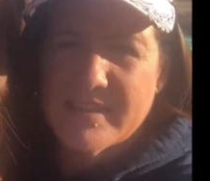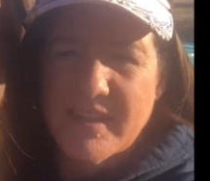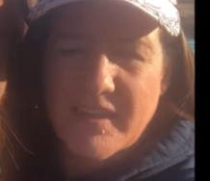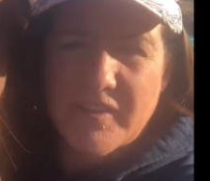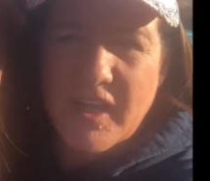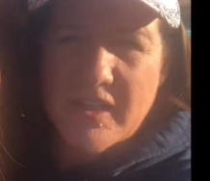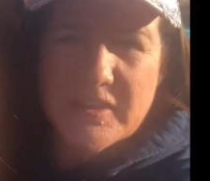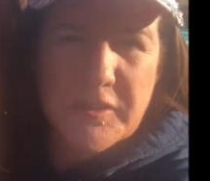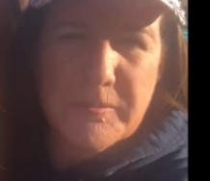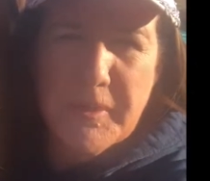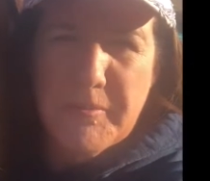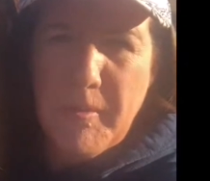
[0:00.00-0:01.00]
and I've got a
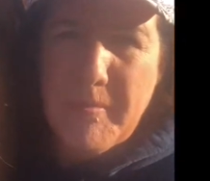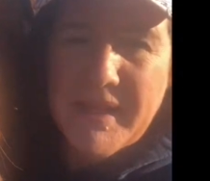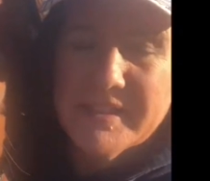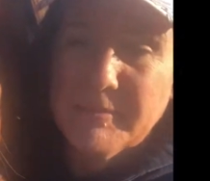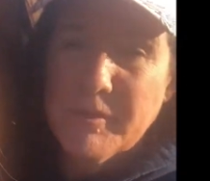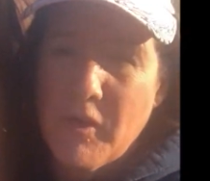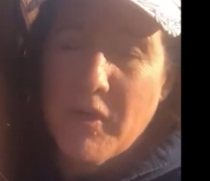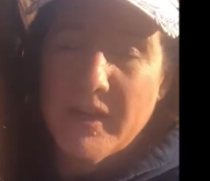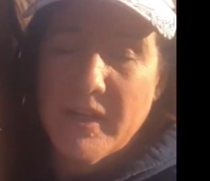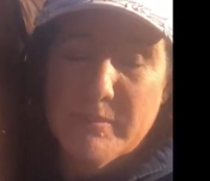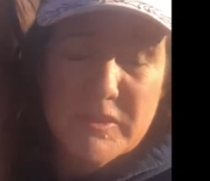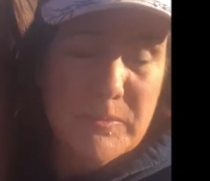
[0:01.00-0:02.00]
little bit of momentum
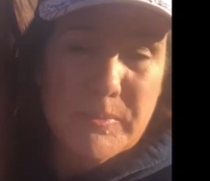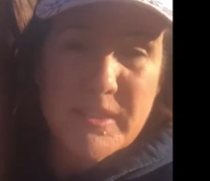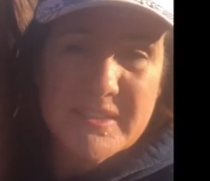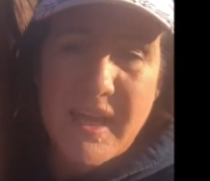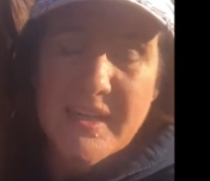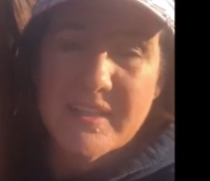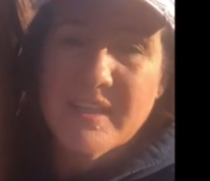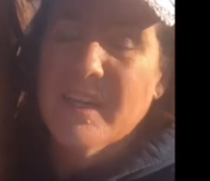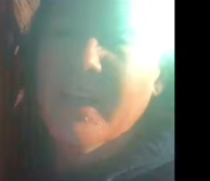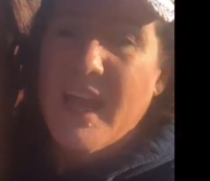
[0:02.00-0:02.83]
going. I'm super excited.